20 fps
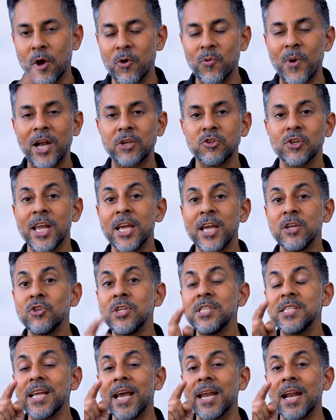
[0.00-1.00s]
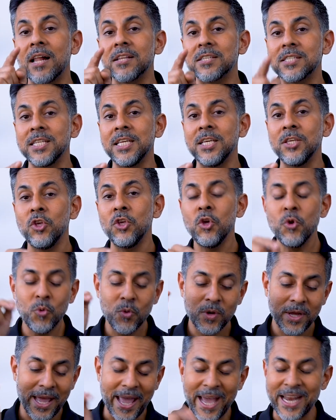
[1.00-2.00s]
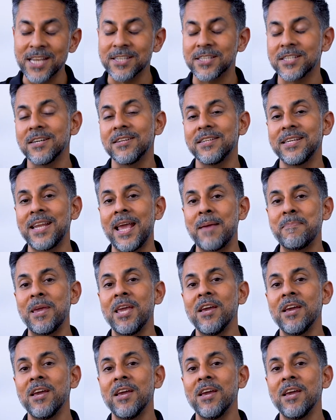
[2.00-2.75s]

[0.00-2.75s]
Congratulations, and I'll see you, and insert name